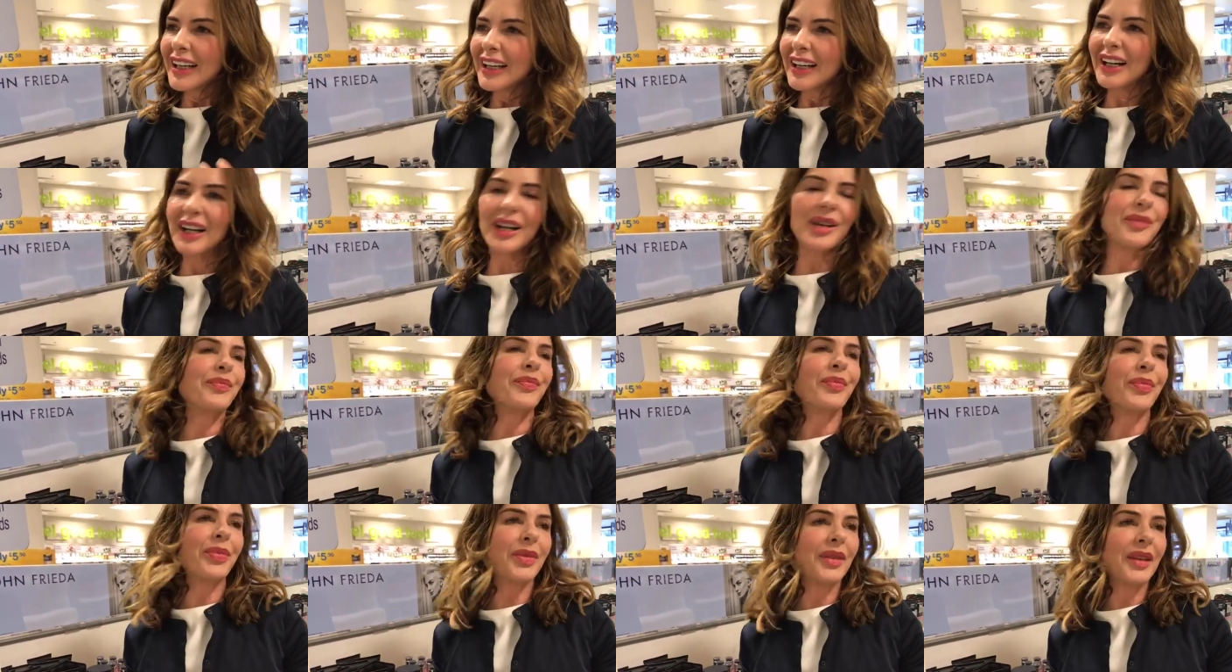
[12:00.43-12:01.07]
um,
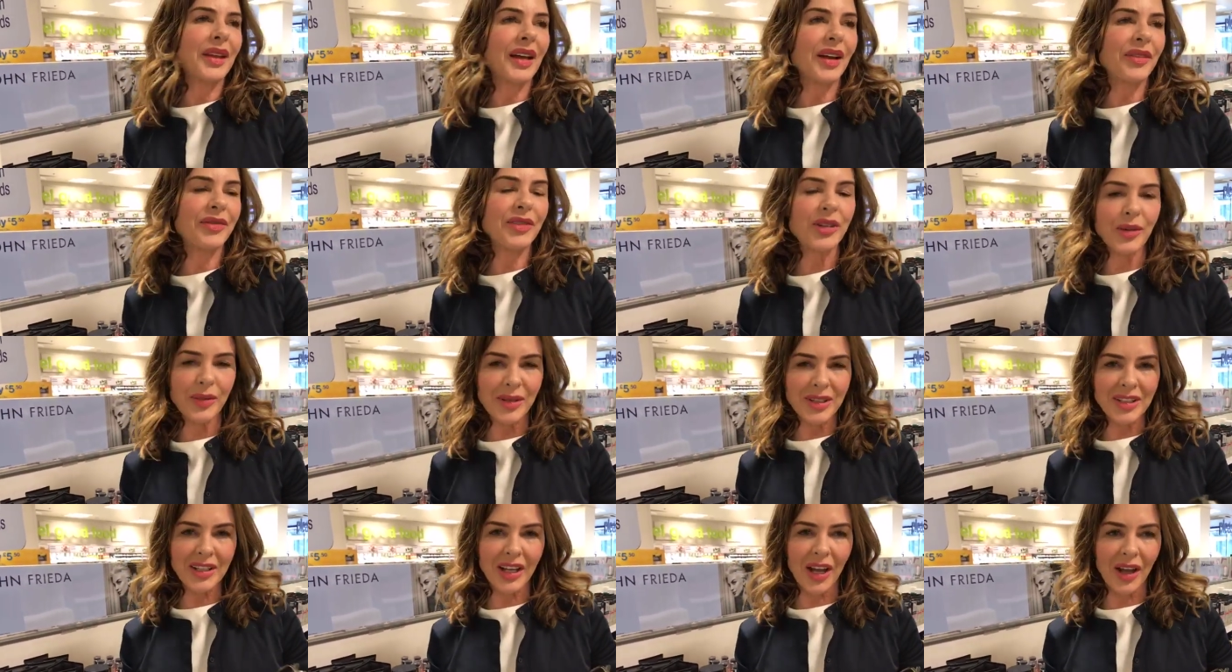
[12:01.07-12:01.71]
a few
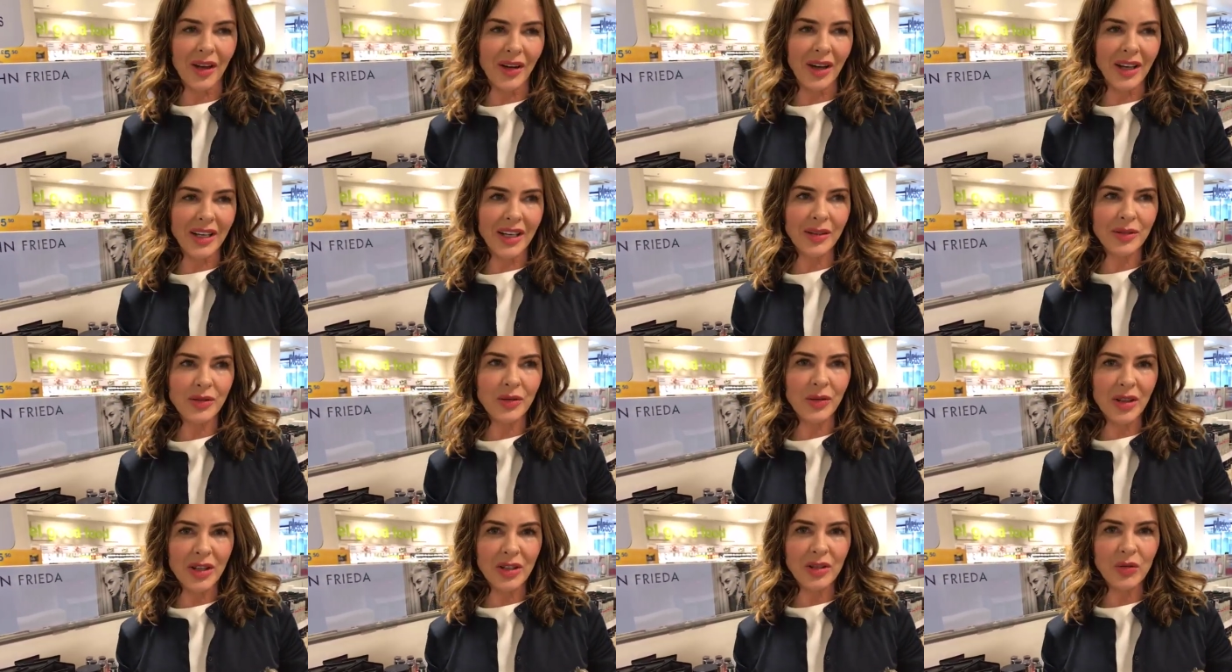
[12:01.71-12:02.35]
weeks ago, and he
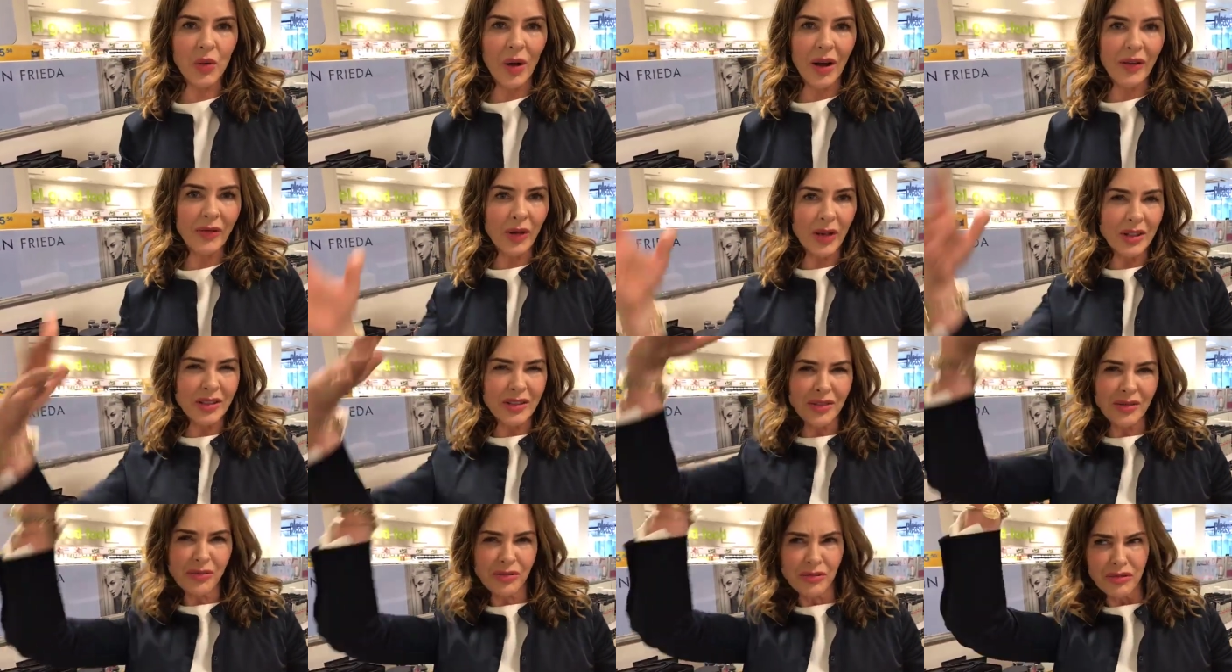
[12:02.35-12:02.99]
was with his wife, who
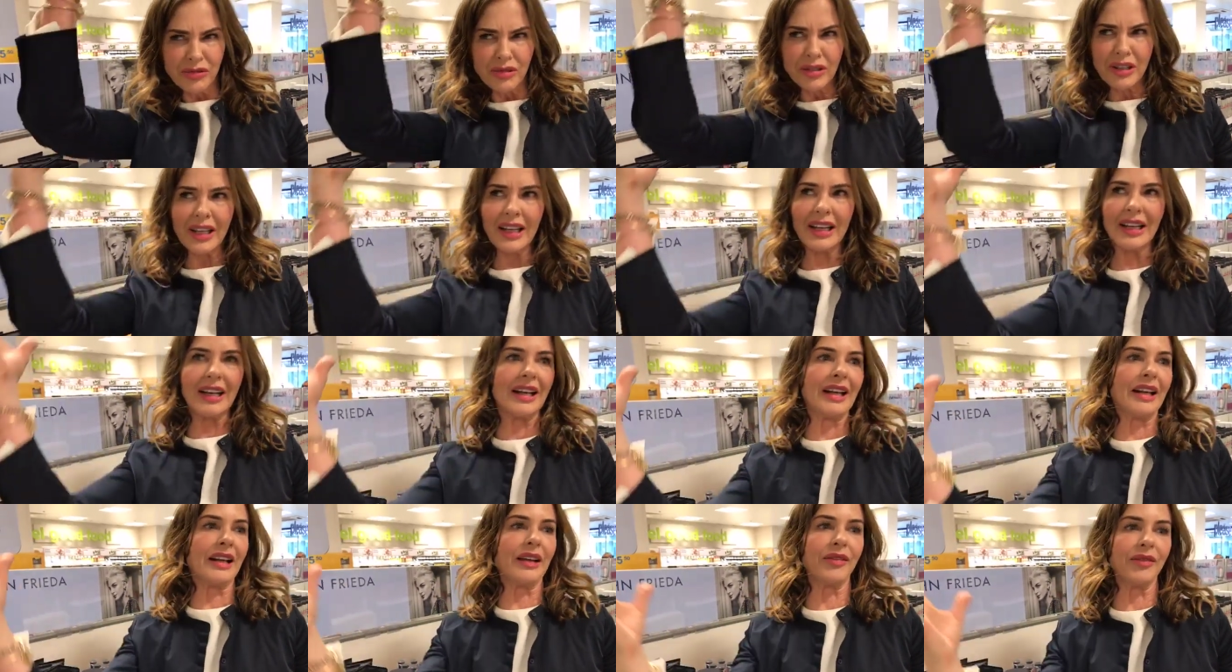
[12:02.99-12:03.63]
has this
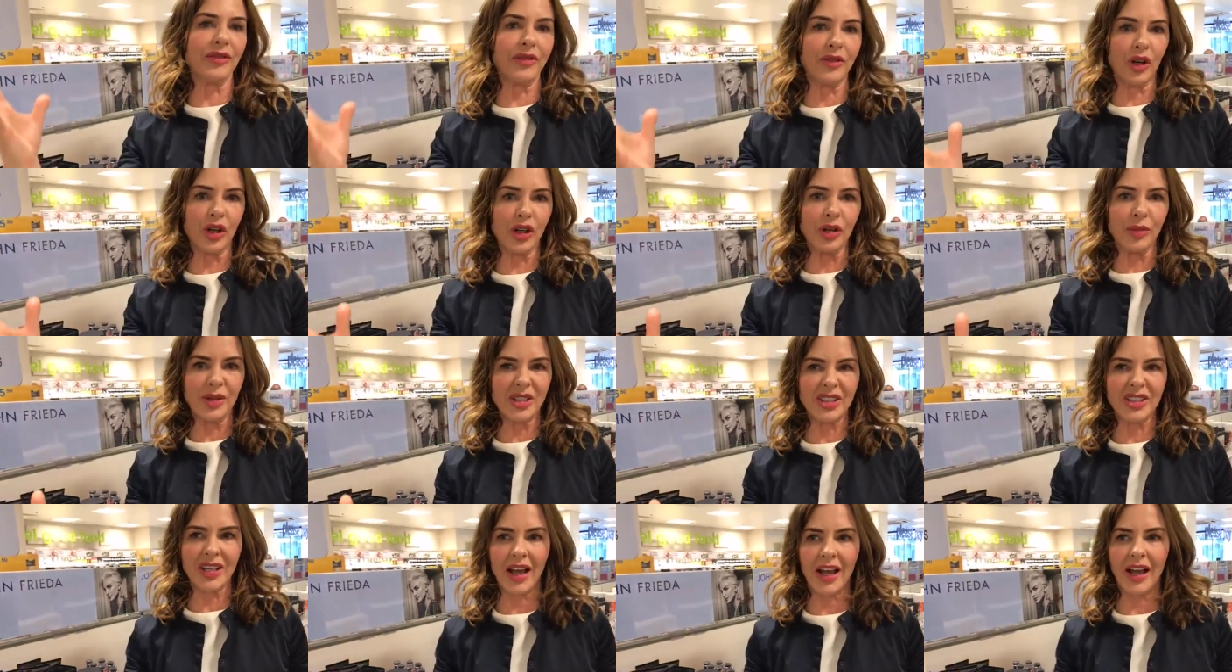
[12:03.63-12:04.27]
really
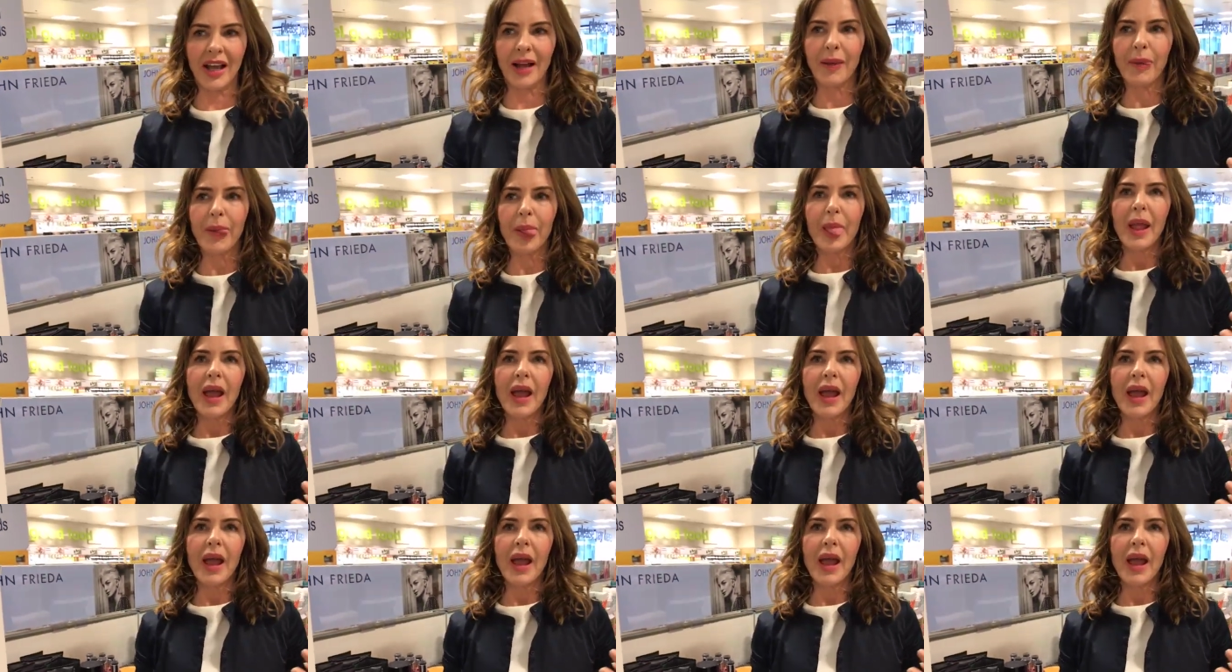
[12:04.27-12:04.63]
voluminous hair,